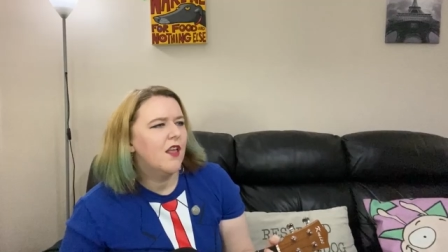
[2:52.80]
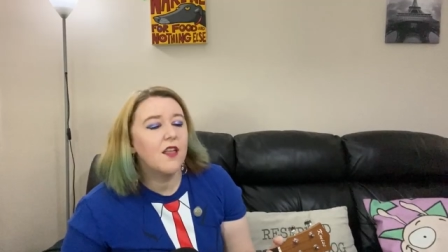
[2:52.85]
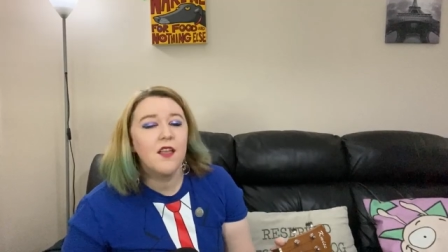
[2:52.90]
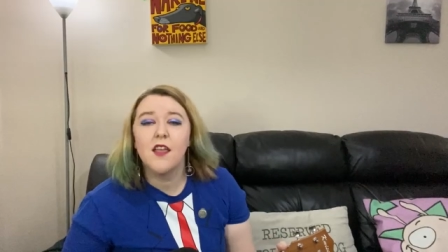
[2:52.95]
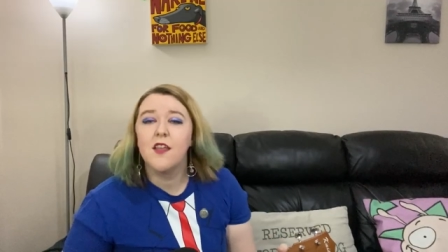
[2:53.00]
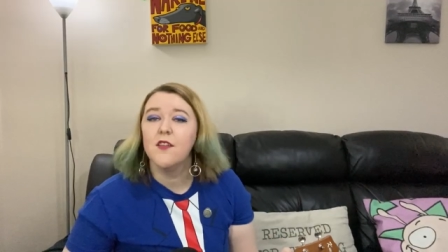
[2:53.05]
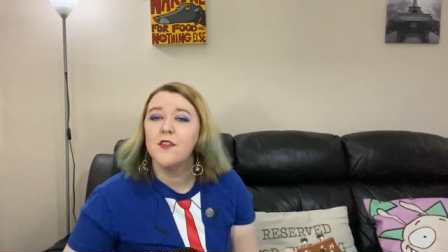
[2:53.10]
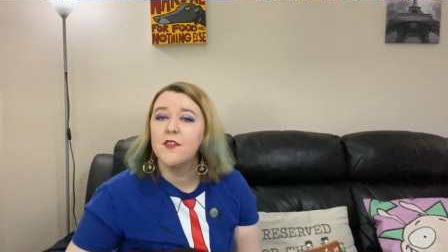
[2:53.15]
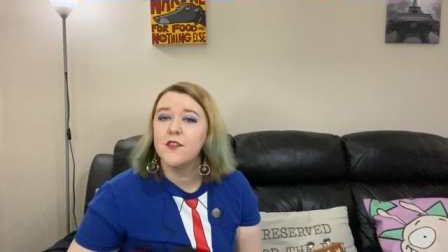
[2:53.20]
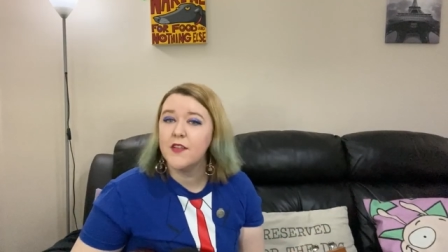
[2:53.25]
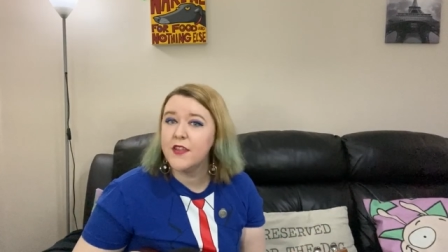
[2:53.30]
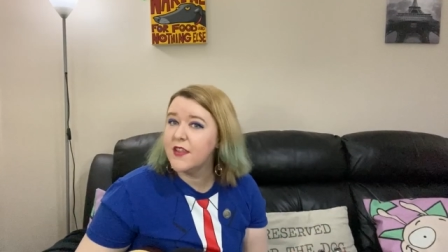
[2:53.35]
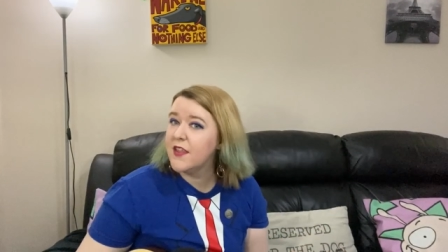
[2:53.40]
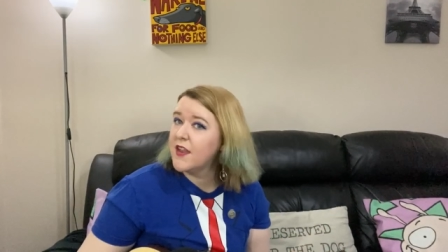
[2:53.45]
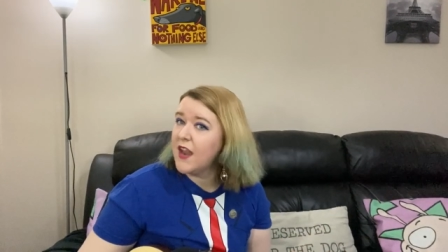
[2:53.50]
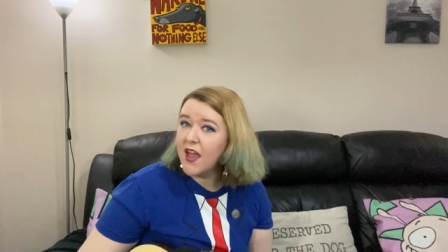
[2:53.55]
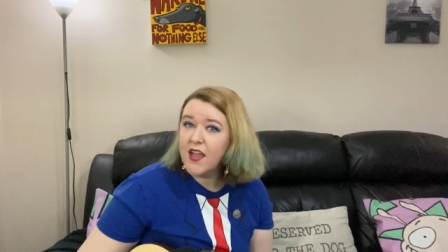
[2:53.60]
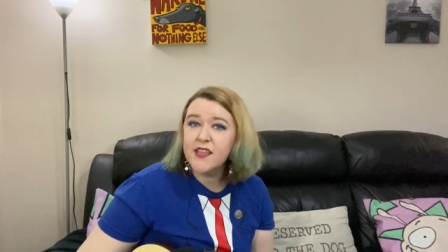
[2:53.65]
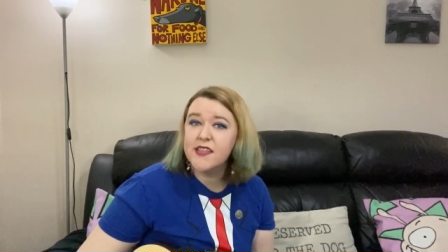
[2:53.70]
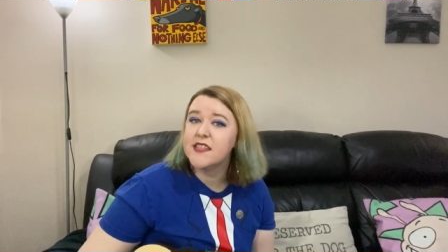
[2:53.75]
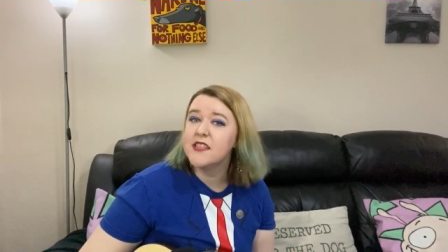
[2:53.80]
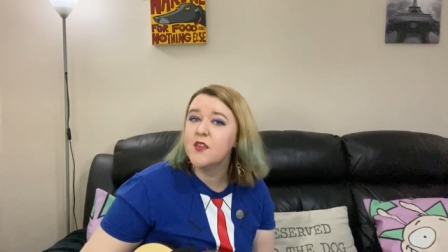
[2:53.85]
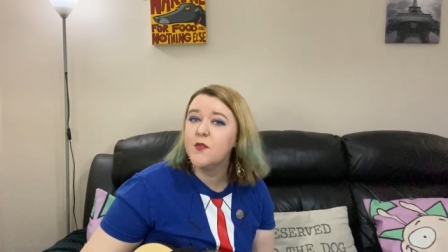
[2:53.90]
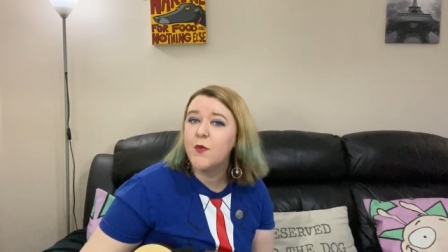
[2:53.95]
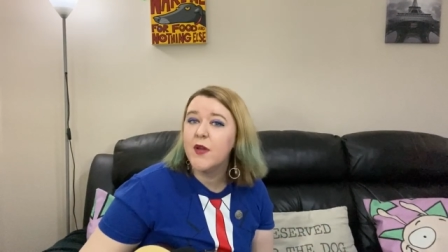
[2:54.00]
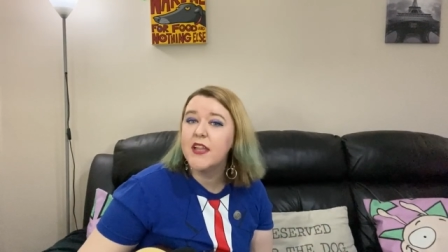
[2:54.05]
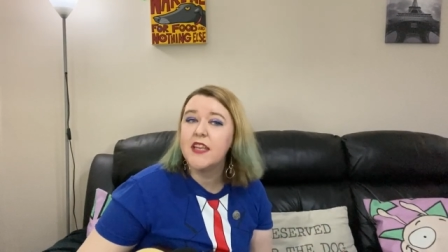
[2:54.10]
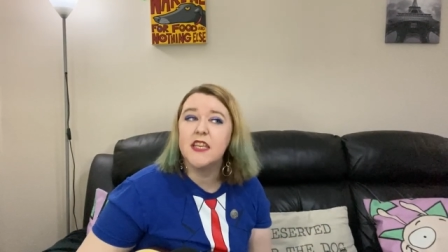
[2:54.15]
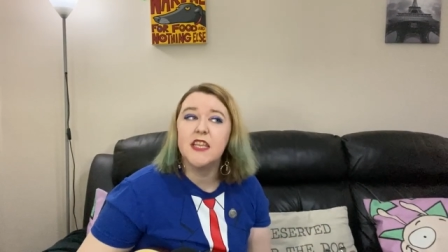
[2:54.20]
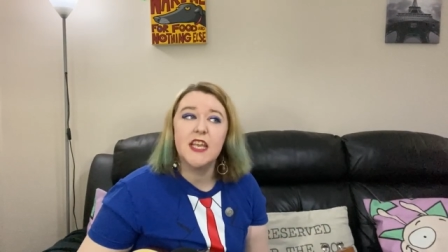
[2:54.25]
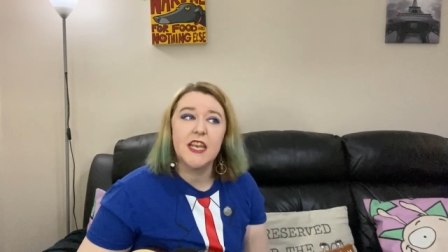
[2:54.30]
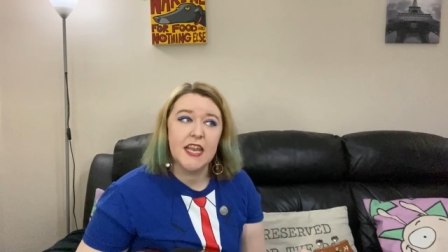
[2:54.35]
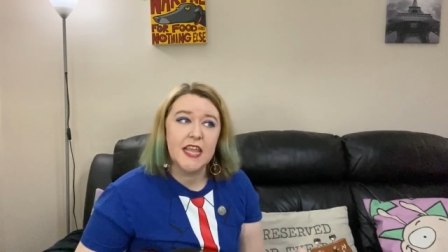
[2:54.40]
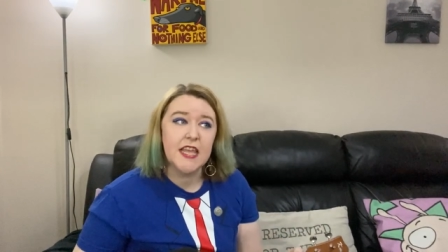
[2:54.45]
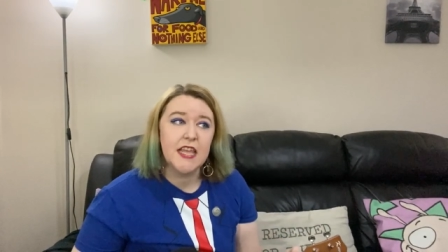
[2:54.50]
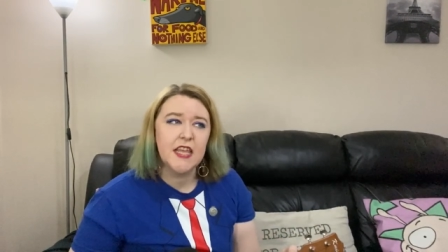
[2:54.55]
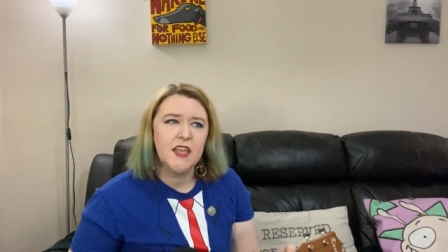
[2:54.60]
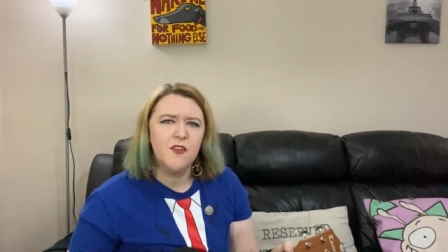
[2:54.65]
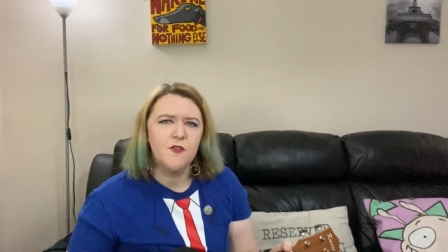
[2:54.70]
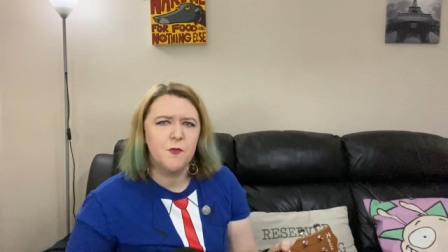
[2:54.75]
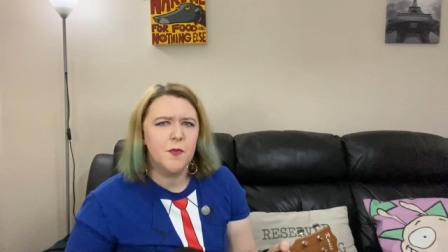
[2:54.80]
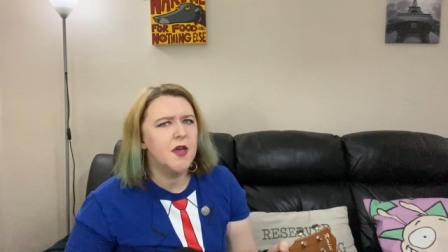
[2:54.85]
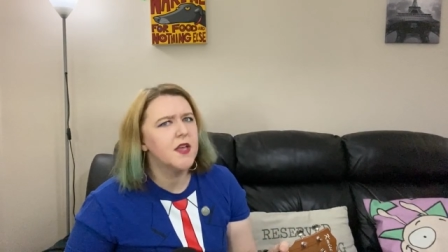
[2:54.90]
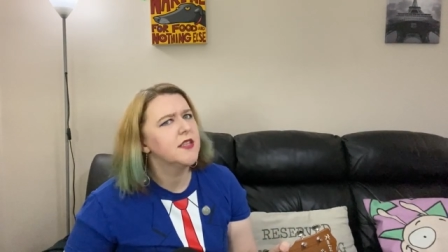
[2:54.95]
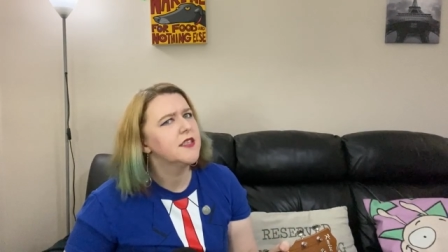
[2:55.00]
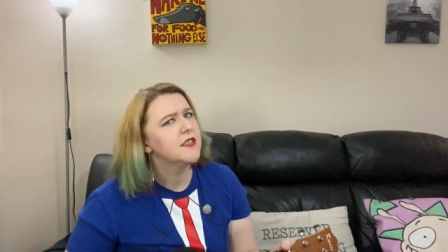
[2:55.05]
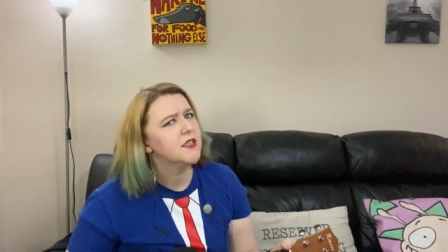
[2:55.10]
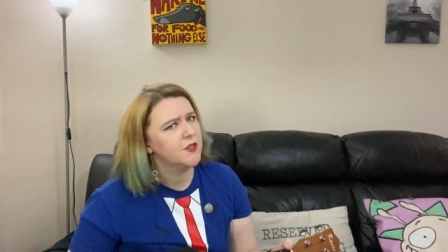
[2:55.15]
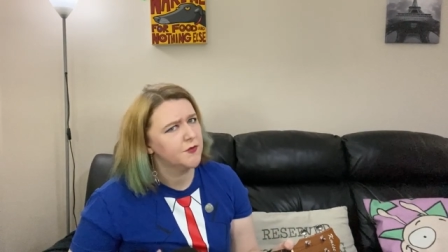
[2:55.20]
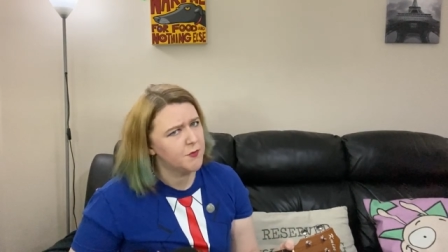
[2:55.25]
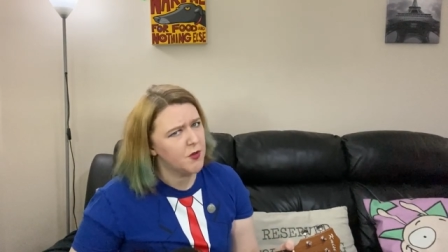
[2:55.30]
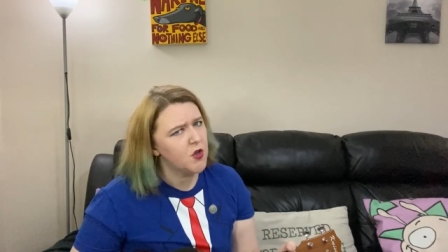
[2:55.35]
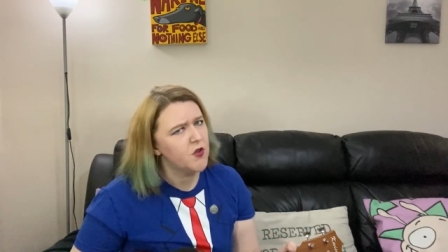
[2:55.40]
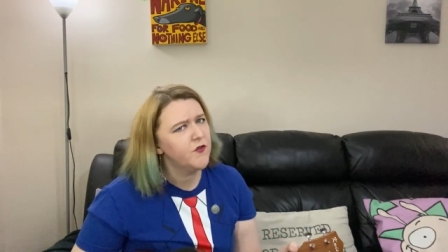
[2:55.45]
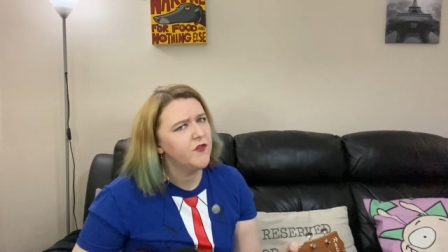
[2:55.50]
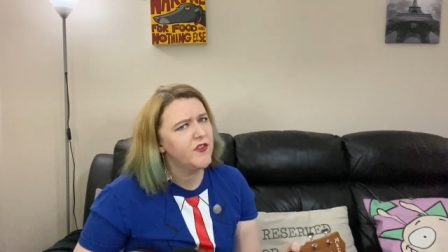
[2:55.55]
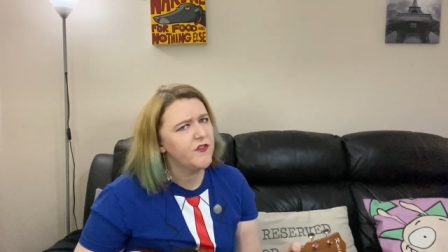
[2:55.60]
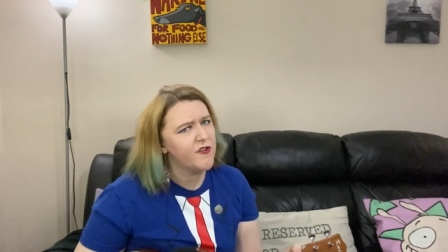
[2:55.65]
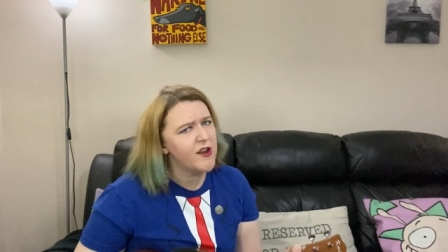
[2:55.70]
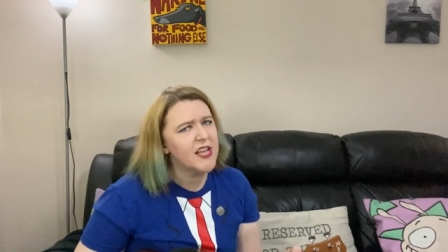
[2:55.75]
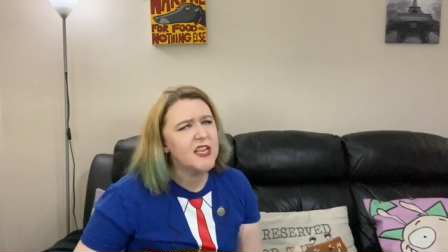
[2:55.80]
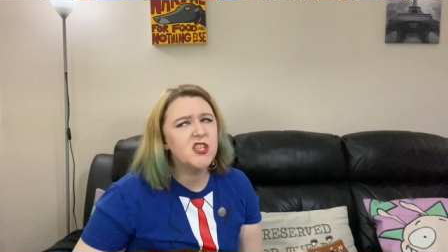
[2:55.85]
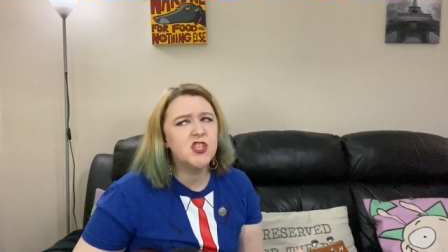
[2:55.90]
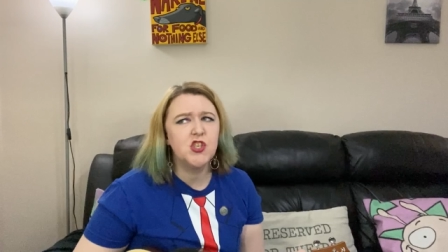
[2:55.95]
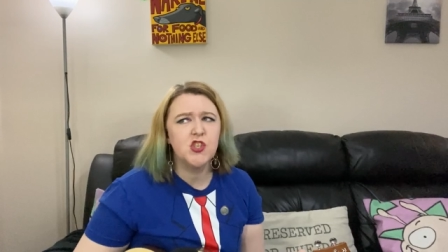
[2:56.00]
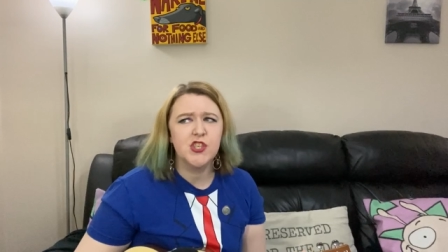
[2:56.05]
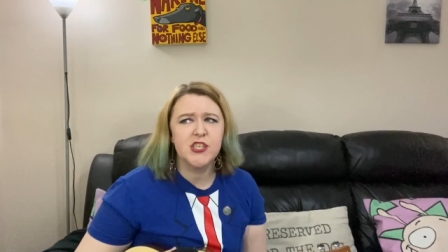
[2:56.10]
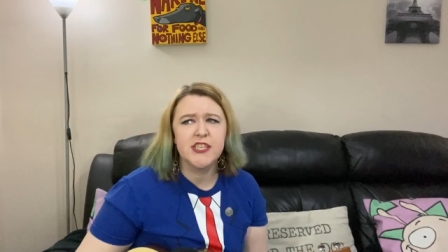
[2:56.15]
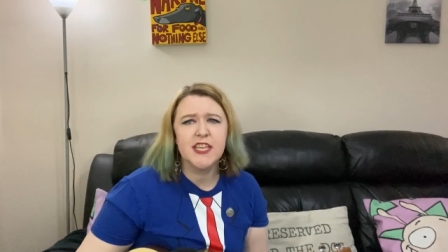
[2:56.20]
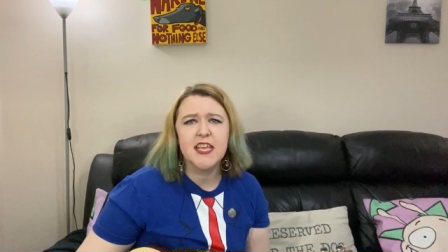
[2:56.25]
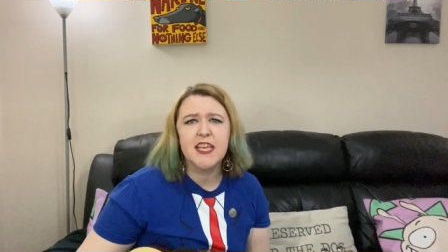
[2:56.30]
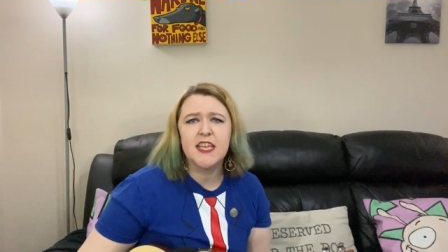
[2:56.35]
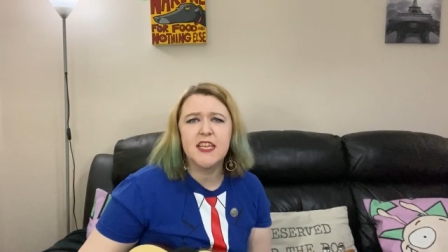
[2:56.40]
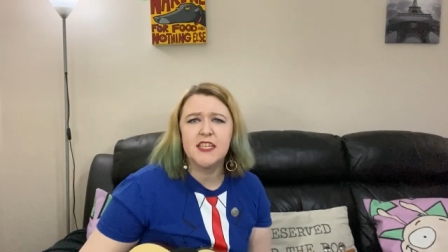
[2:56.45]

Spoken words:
Neither like it when you leave, but Kim overacts, you see.